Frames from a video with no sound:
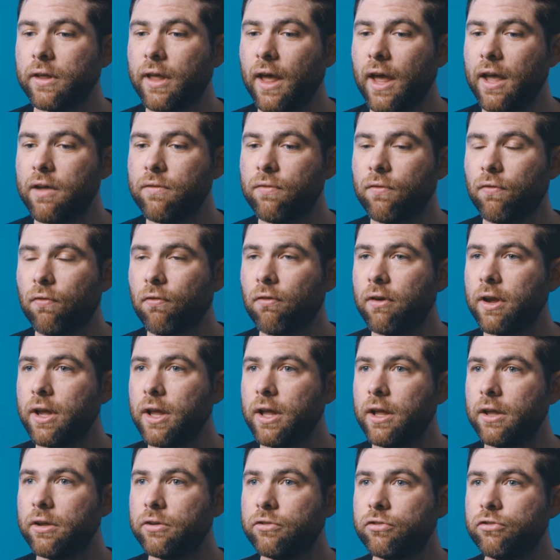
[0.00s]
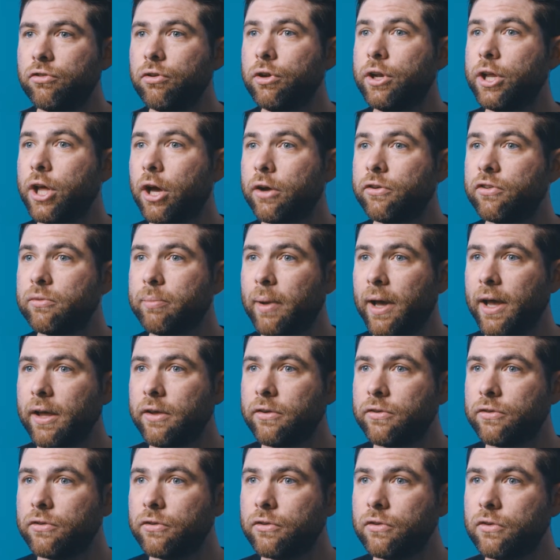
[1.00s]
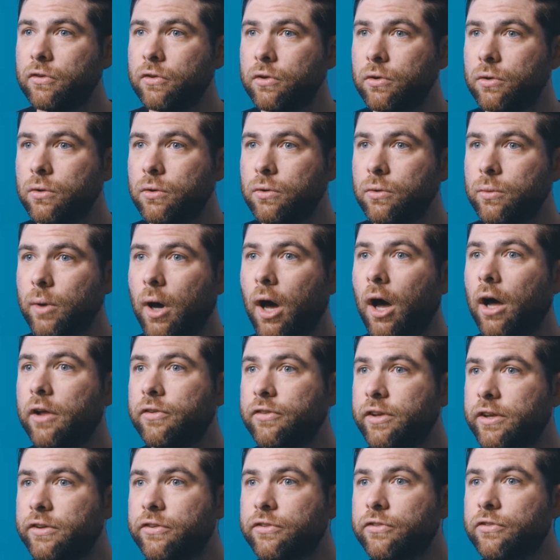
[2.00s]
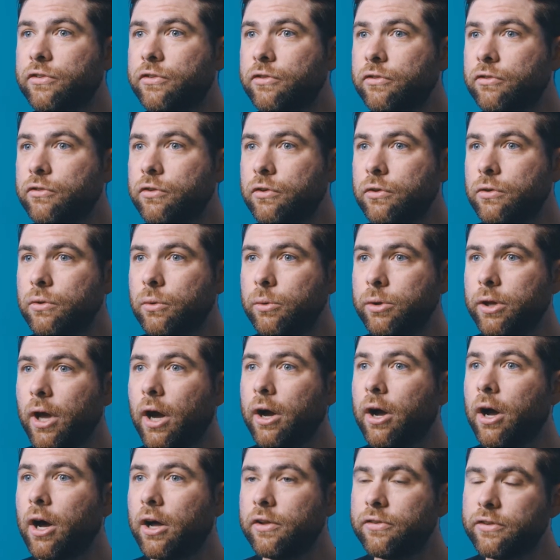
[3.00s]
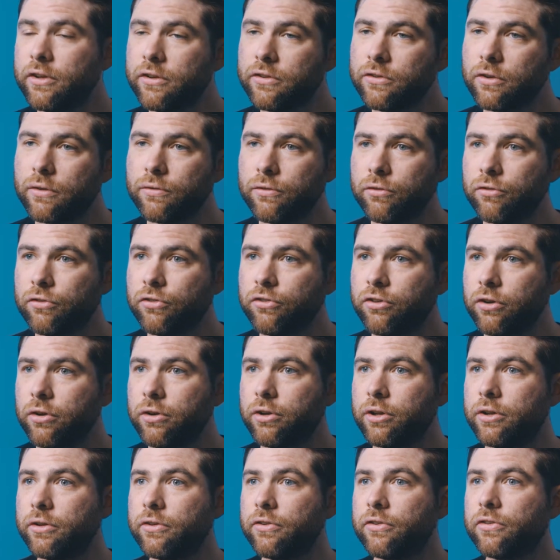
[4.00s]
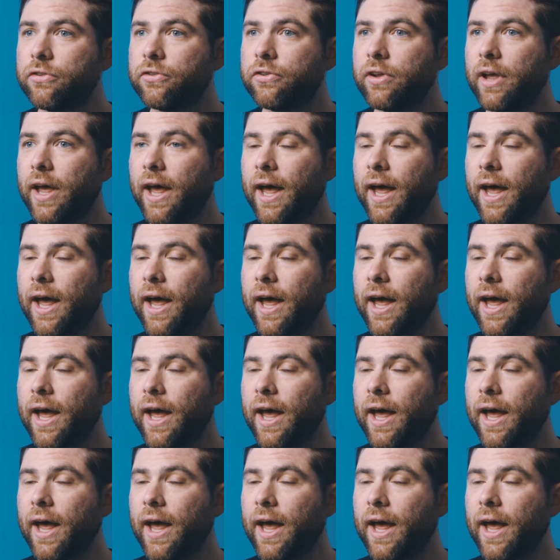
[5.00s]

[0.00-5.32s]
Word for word: gave free studio space to artists, to young artists, often students.